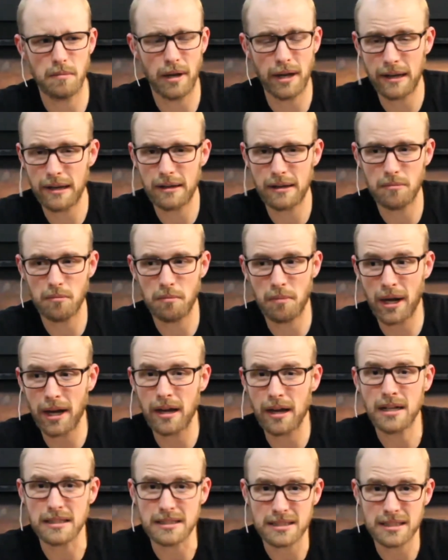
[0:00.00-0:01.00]
by,
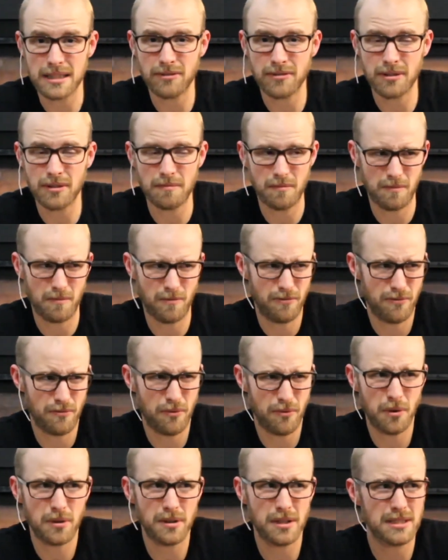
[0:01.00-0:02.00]
by us, even
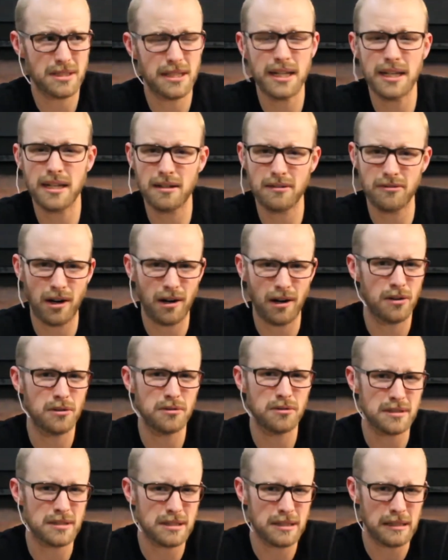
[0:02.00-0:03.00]
for the sake of
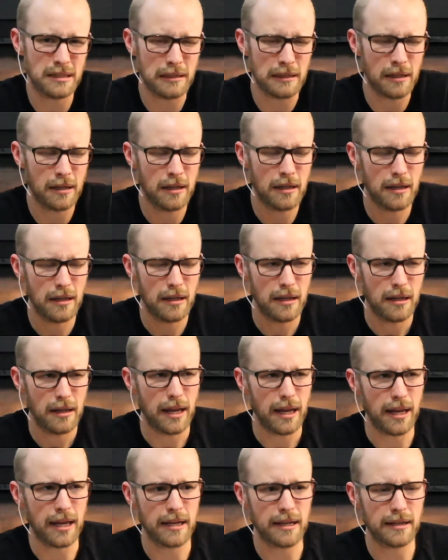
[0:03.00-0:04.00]
our own sin.
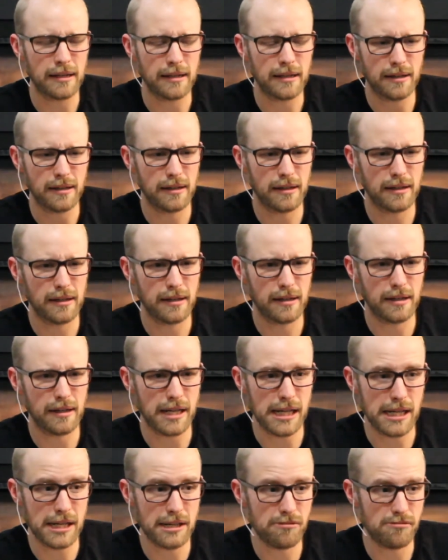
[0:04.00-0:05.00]
And
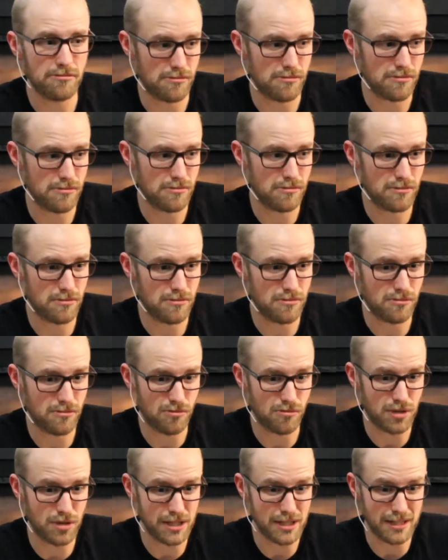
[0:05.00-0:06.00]
he
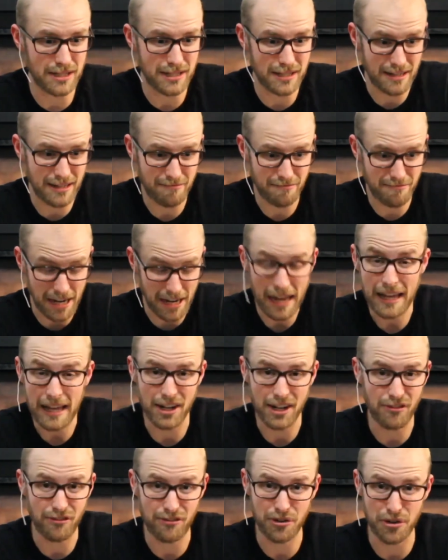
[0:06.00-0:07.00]
was
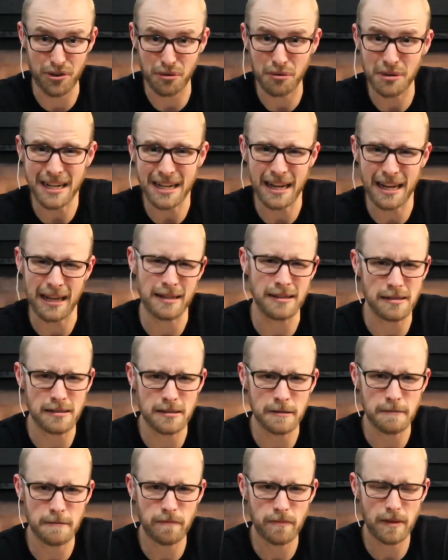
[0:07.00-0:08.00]
dead for three
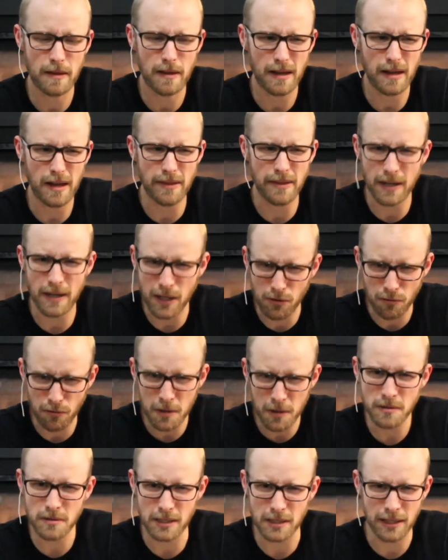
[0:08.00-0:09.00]
days. And then he
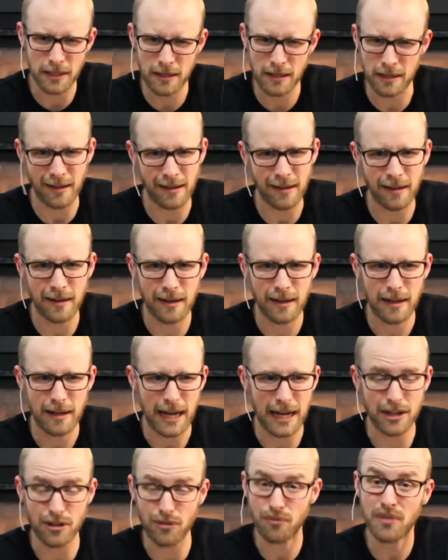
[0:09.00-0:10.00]
rose again
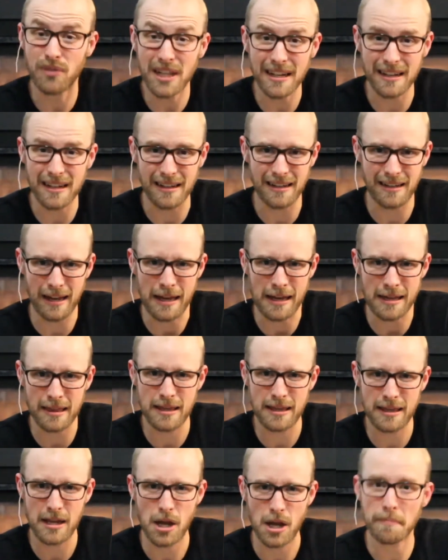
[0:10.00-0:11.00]
and defeated
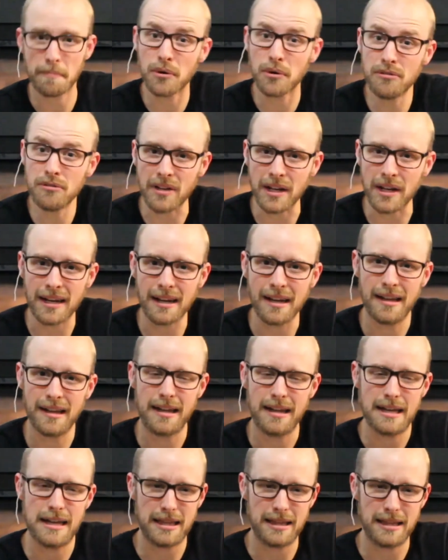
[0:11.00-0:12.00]
death, proving
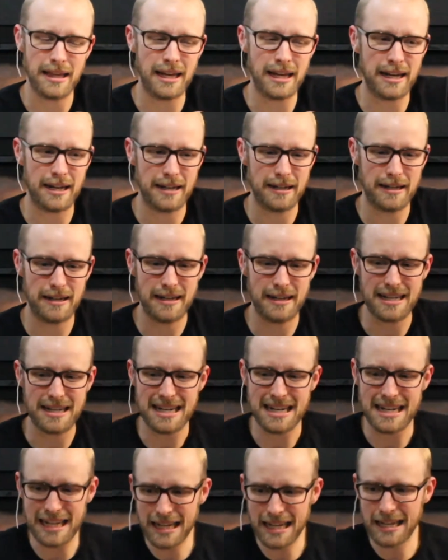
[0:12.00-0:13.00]
that
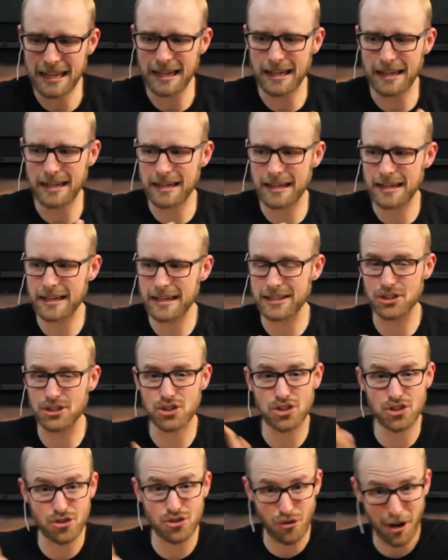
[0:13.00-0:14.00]
he
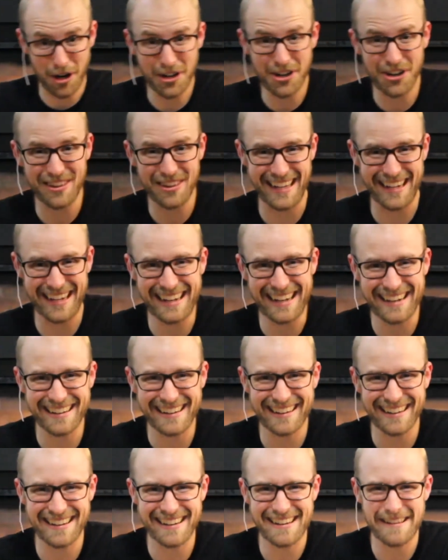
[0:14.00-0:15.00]
is stronger than
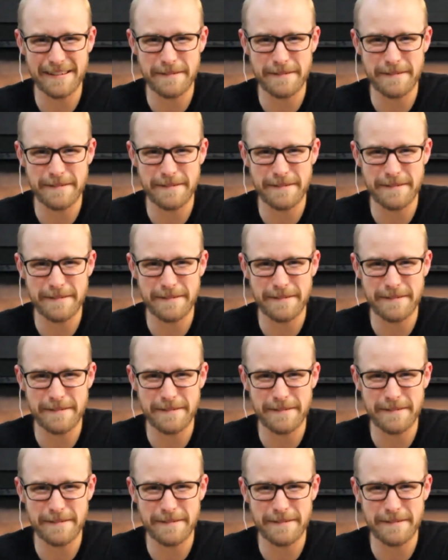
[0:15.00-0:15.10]
it